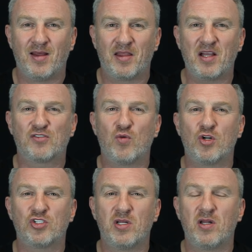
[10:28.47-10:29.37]
Thanks for
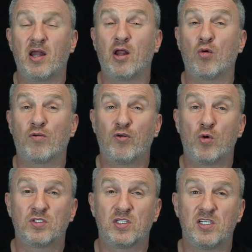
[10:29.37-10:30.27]
watching, and I look
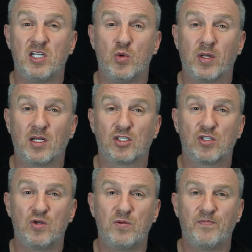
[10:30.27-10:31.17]
forward to seeing you again
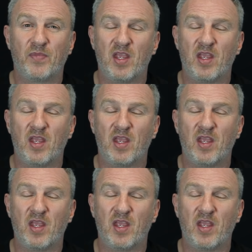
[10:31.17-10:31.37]
soon.